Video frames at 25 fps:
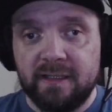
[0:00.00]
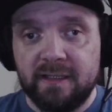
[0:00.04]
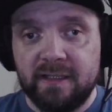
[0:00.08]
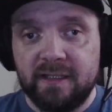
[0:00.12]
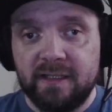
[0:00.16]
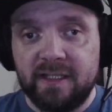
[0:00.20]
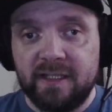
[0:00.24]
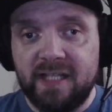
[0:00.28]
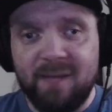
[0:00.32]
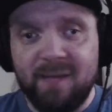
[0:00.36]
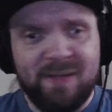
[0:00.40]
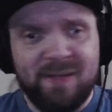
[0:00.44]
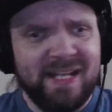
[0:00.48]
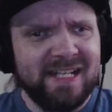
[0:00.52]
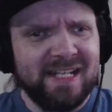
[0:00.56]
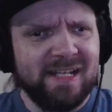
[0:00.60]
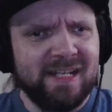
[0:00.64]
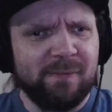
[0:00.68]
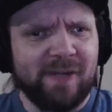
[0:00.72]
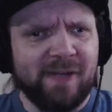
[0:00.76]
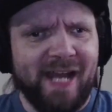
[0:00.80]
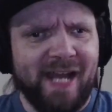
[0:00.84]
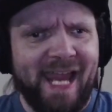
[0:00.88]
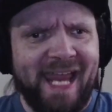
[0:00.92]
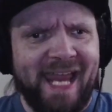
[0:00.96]
Coming at
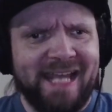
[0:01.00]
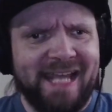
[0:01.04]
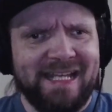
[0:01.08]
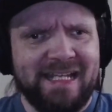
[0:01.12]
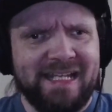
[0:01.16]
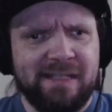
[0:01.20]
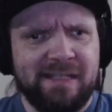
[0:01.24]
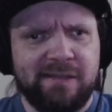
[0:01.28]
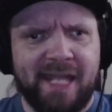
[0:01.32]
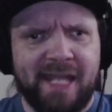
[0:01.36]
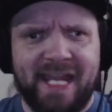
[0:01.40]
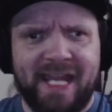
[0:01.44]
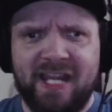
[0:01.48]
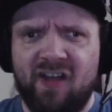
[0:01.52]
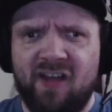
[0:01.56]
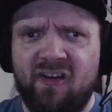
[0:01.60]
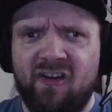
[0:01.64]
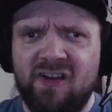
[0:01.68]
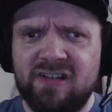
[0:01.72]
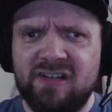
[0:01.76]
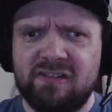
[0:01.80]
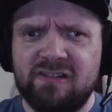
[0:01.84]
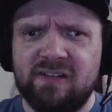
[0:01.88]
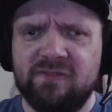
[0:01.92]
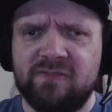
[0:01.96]
number 8 is a
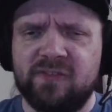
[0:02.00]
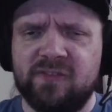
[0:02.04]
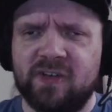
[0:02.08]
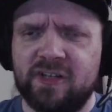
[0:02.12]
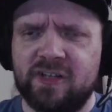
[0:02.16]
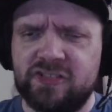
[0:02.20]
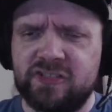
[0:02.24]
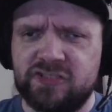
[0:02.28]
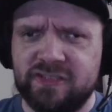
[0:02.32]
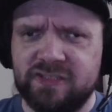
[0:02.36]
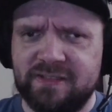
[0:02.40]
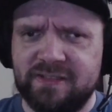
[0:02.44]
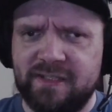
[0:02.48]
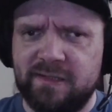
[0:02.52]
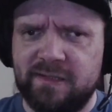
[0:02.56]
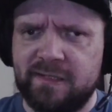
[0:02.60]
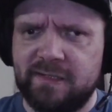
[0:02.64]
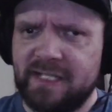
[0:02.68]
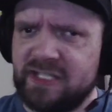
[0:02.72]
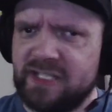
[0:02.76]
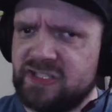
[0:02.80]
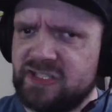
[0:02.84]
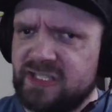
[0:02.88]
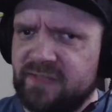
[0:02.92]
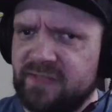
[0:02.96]
controversial
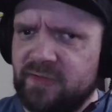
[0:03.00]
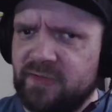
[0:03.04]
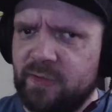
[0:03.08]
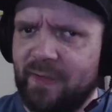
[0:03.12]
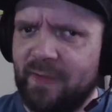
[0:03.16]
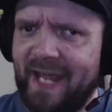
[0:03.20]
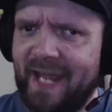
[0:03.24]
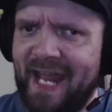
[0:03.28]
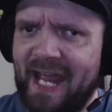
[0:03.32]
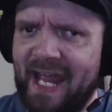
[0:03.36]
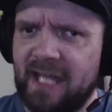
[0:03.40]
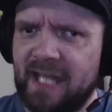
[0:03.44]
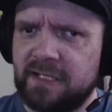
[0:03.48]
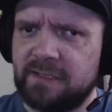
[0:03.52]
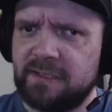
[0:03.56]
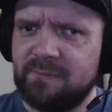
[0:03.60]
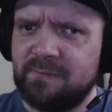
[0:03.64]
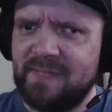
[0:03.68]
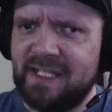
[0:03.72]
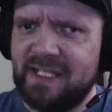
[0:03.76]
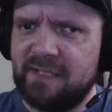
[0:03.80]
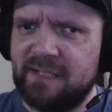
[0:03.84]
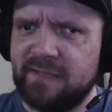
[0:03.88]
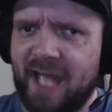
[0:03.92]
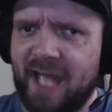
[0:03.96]
decision, if you ask me, because